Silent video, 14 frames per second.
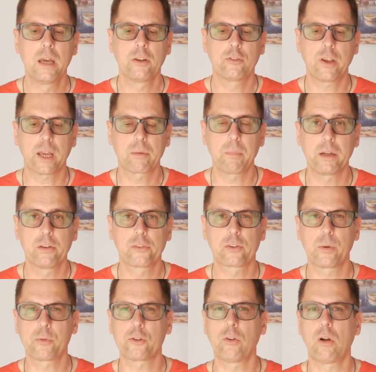Check my
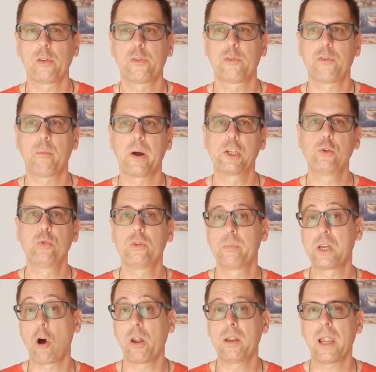description also for my
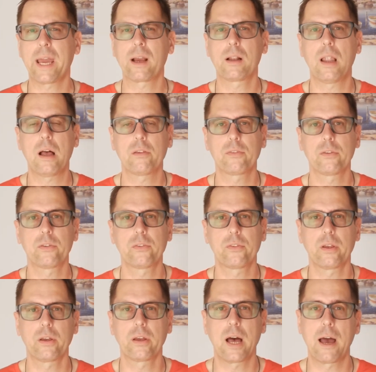Udemy online classes.
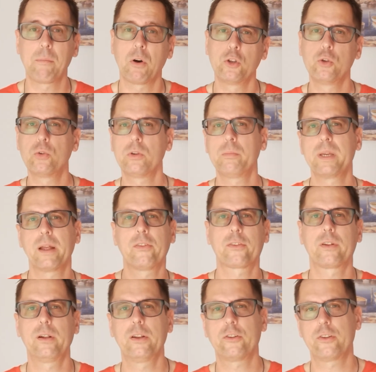I'm on Udemy and
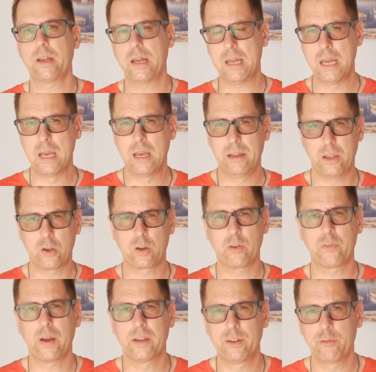Skillshare. There you can
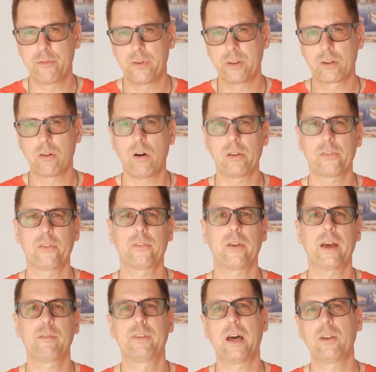find different courses
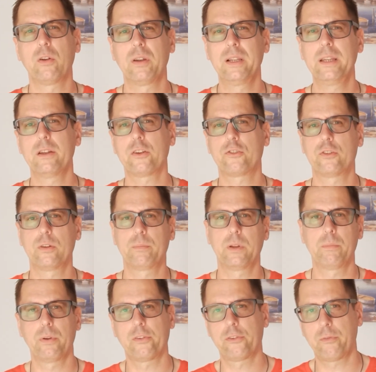I've done on leadership
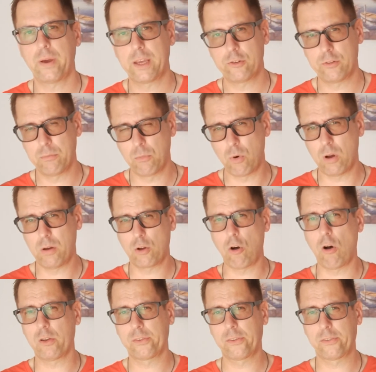and persuasion. More
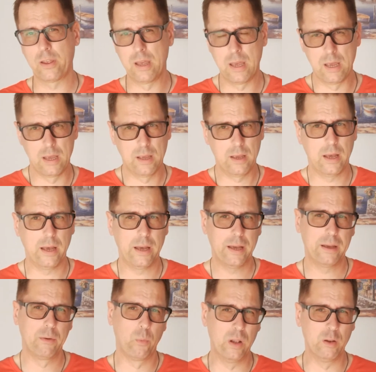courses
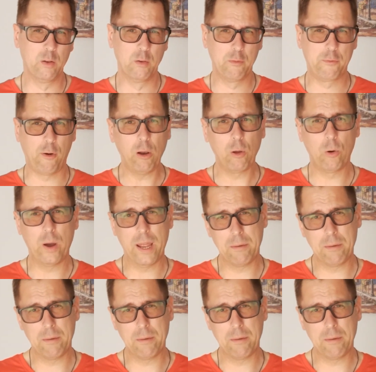will follow.